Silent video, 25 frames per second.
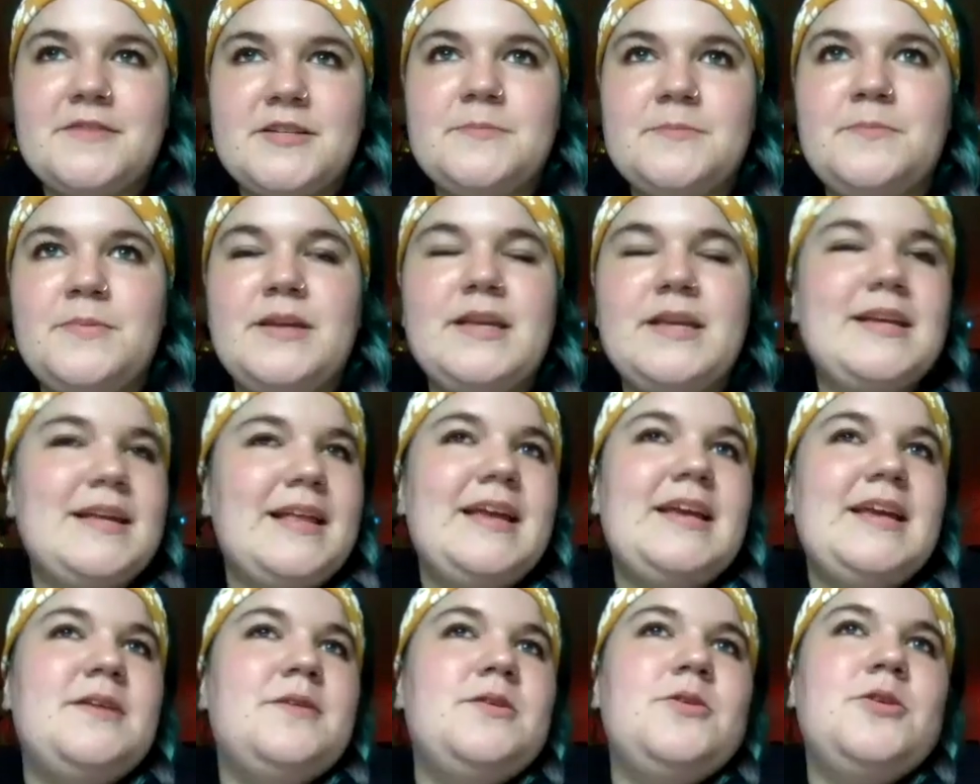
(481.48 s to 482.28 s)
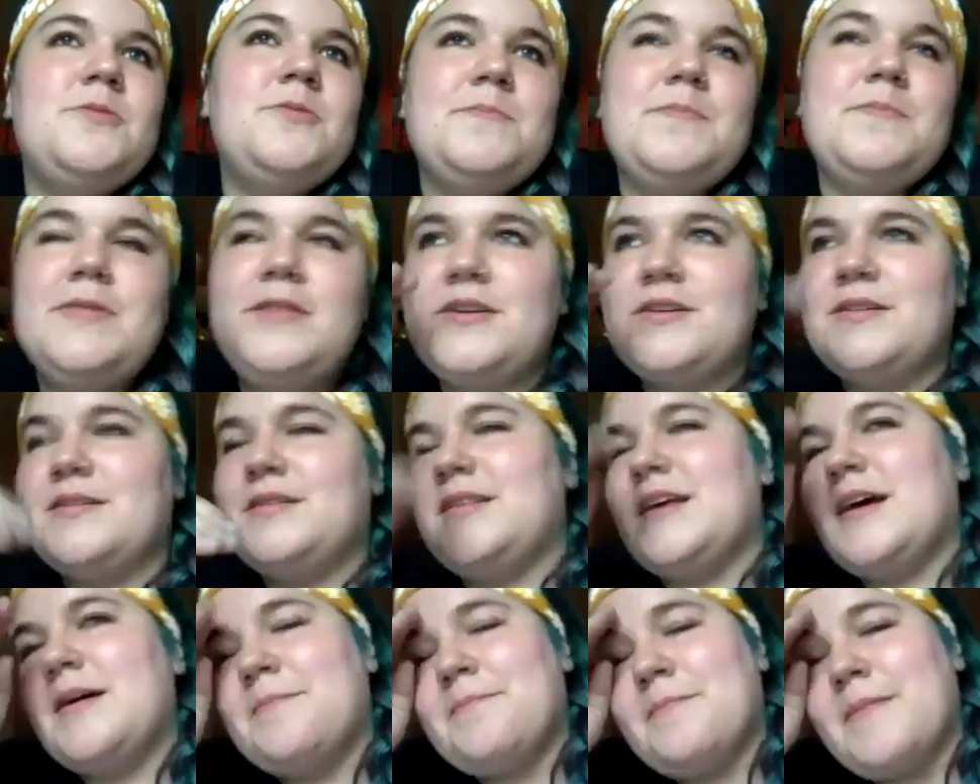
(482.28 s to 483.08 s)
to it, like there
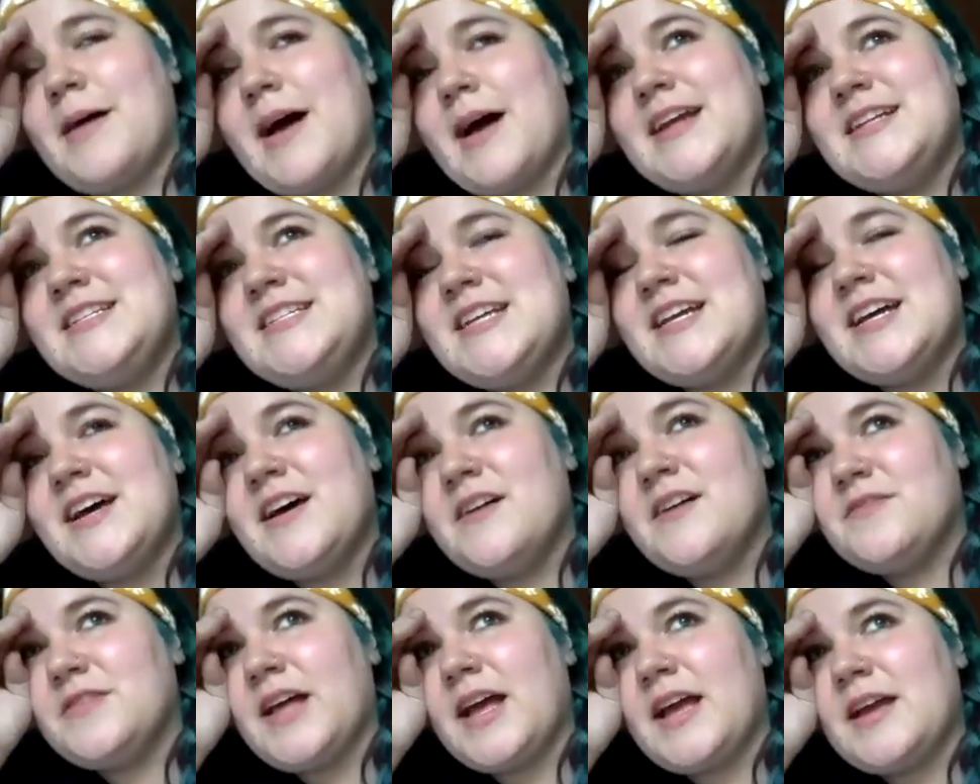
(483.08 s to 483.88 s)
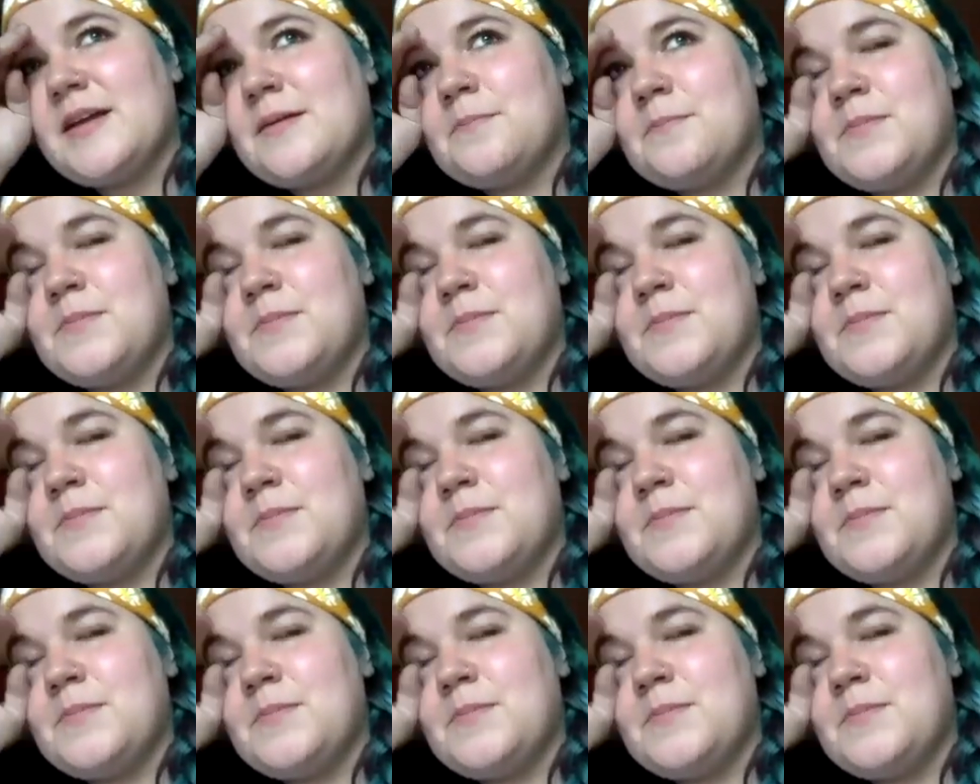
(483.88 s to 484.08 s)
the idea of like